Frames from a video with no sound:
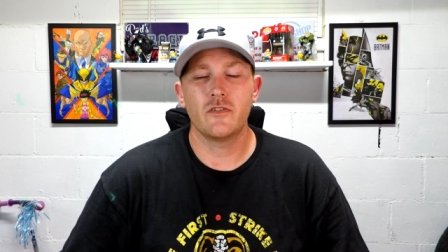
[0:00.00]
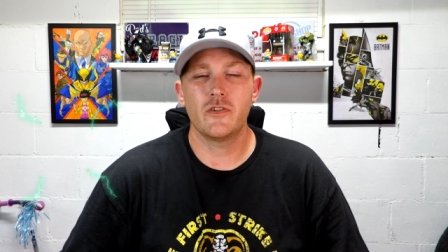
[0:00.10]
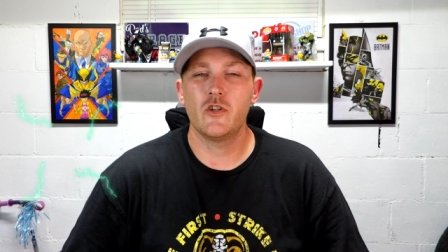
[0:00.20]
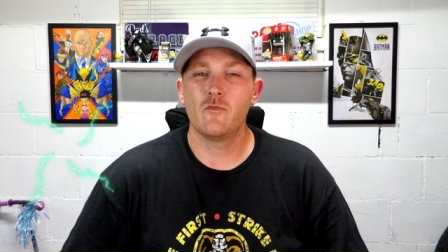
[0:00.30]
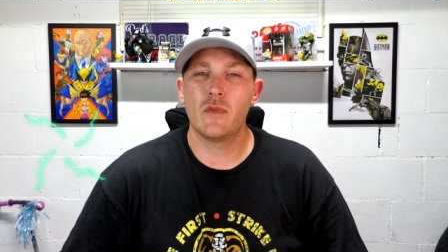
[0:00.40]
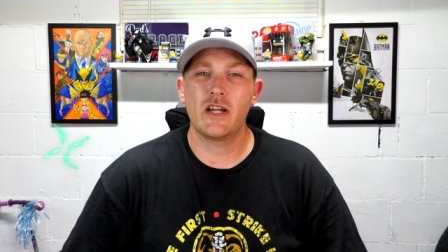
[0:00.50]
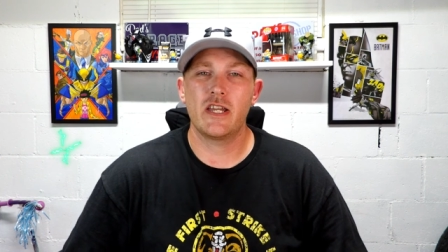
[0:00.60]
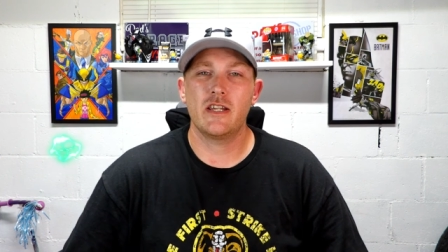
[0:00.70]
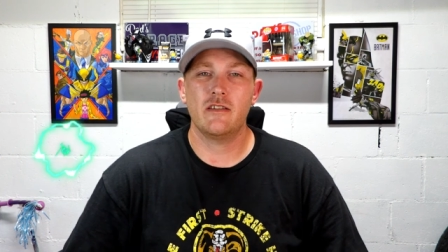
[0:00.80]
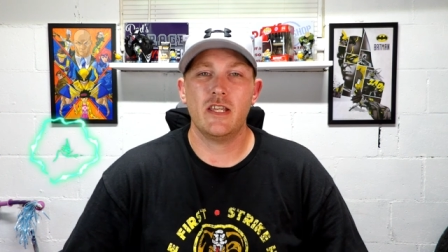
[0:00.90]
You
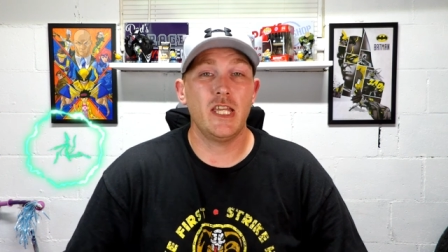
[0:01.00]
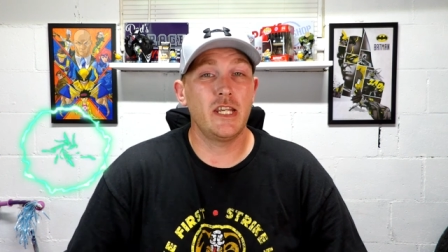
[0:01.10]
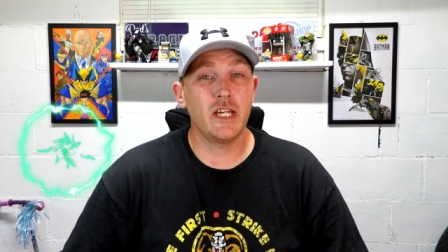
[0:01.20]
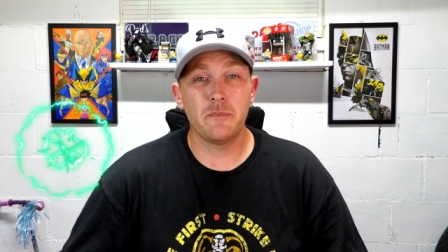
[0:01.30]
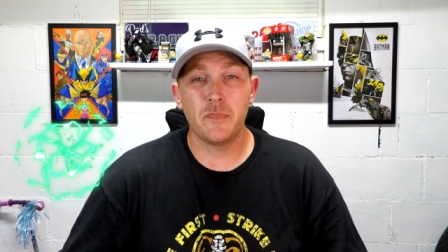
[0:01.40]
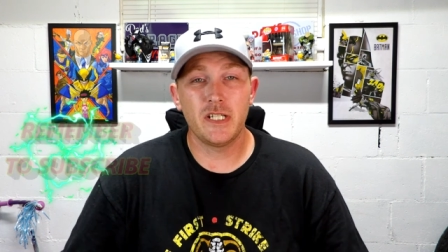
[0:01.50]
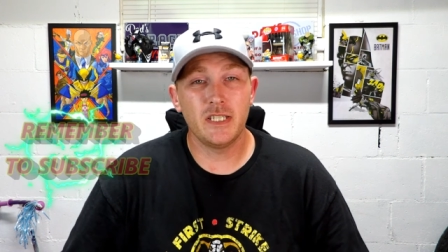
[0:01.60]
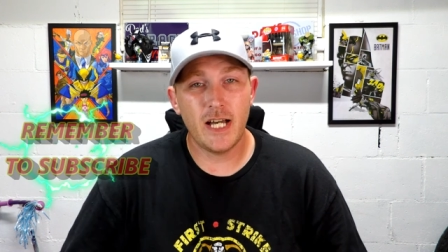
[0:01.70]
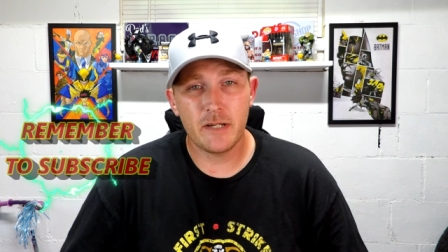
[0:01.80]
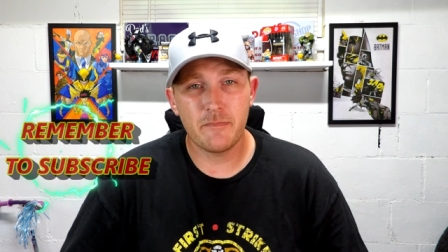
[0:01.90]
might end up in a
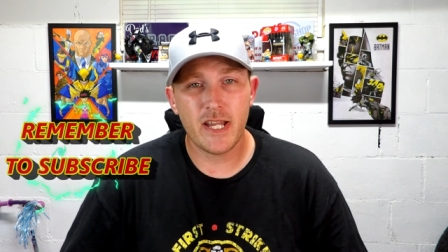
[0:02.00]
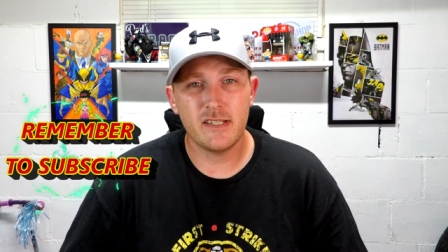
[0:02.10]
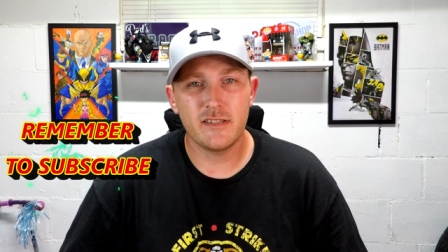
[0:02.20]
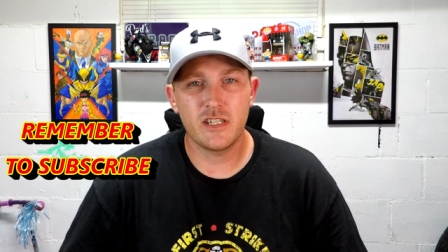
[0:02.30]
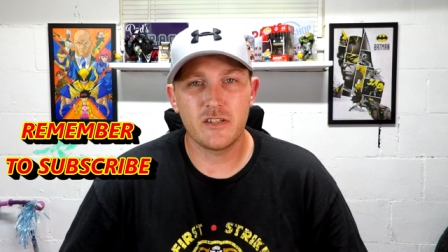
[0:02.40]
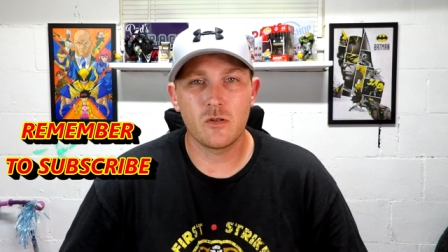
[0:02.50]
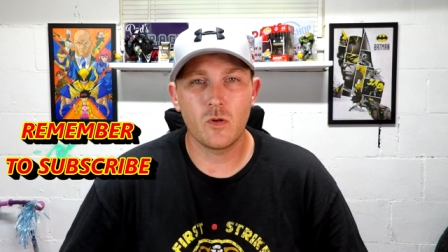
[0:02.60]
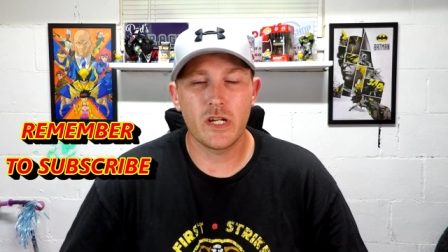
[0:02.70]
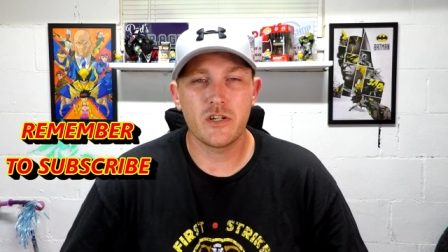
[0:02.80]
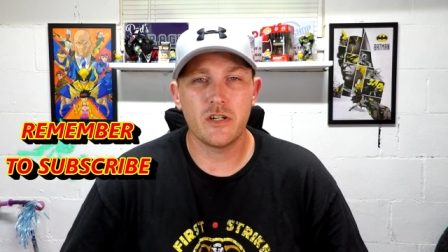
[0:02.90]
lot of bad
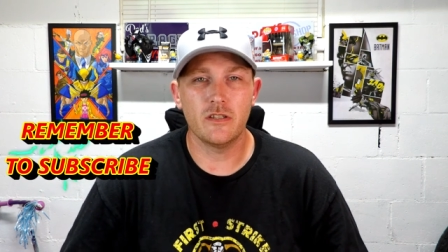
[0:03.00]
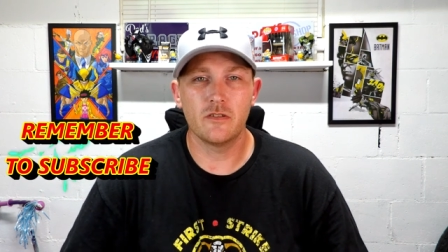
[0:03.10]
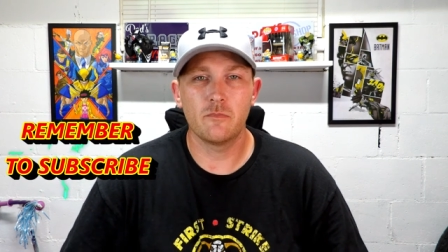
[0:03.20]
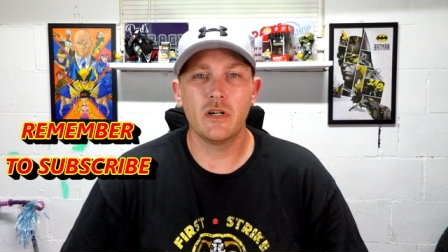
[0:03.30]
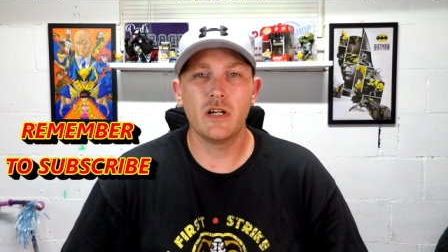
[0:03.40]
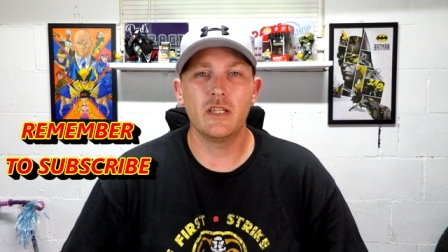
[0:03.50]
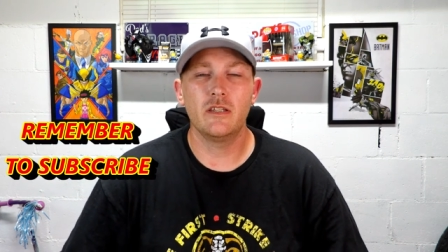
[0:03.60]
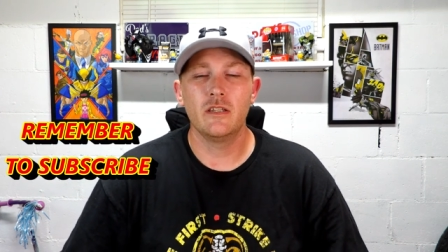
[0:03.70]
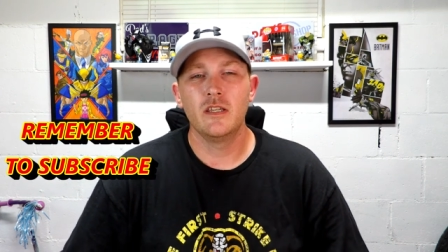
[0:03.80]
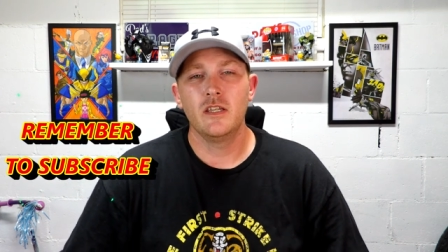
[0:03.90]
situations, but